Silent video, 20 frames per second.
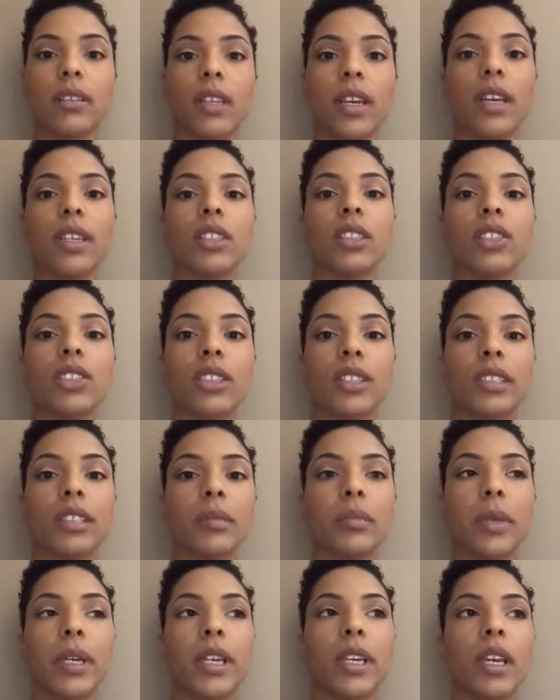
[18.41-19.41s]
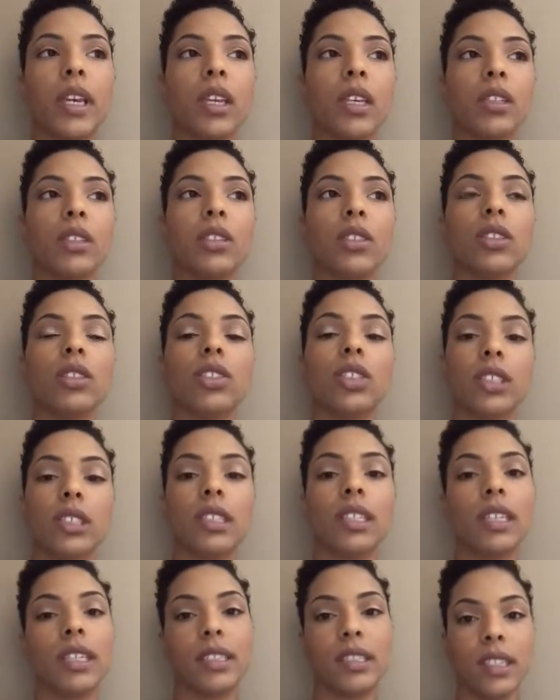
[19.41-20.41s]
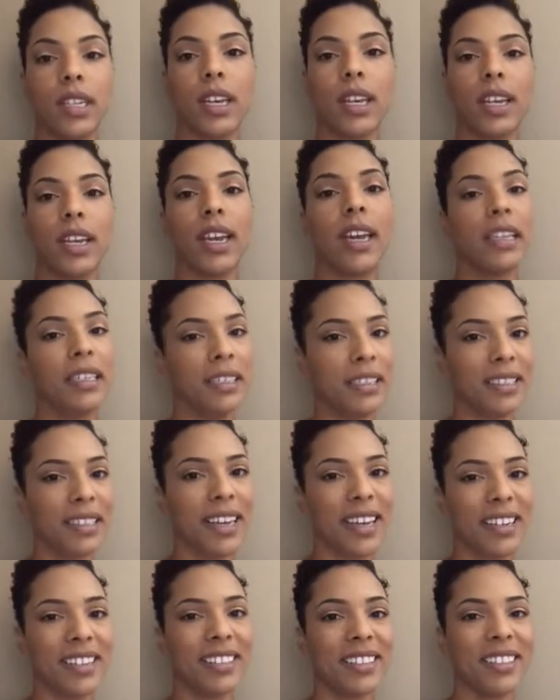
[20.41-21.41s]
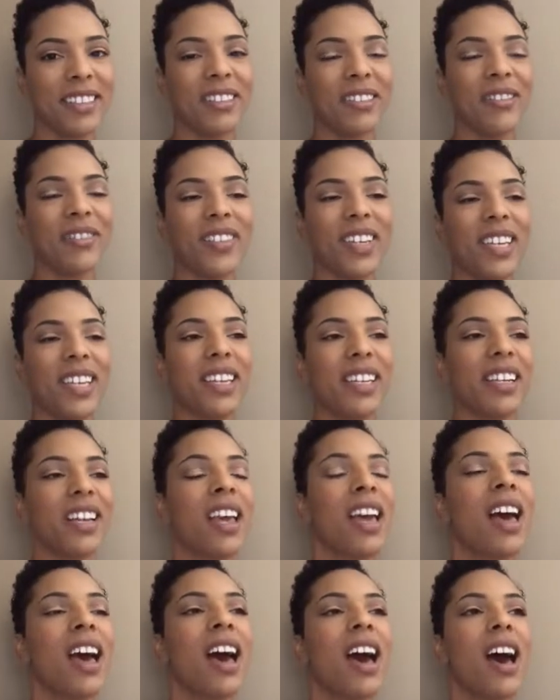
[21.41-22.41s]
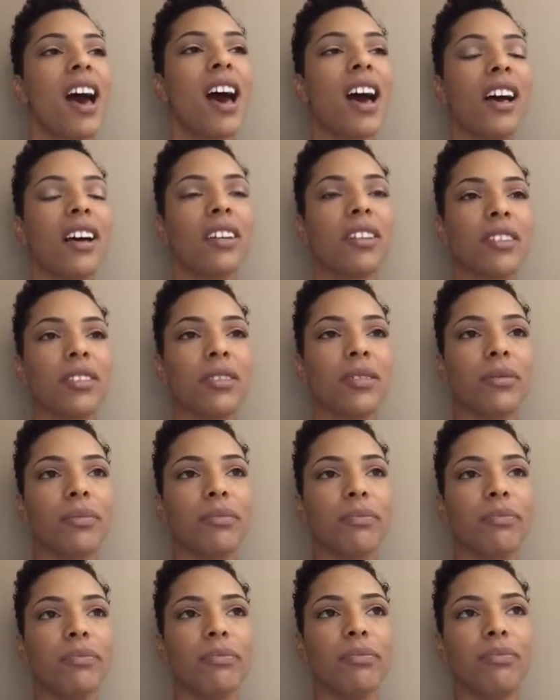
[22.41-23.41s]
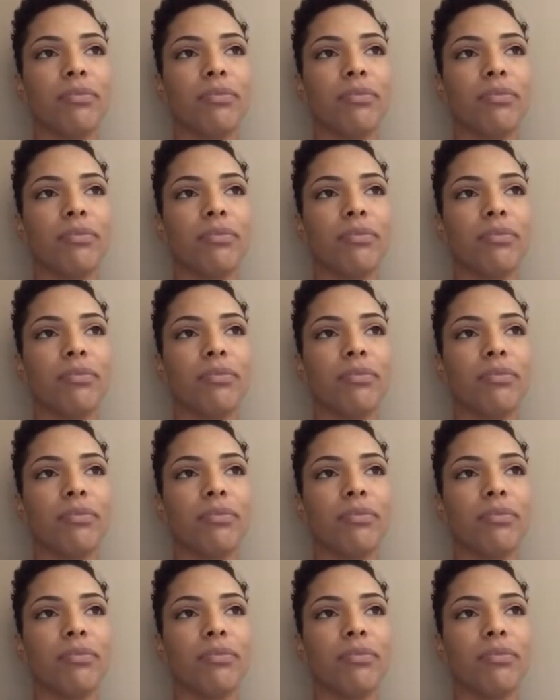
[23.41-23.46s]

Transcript: like just meaning just last night I decided to go vegan. And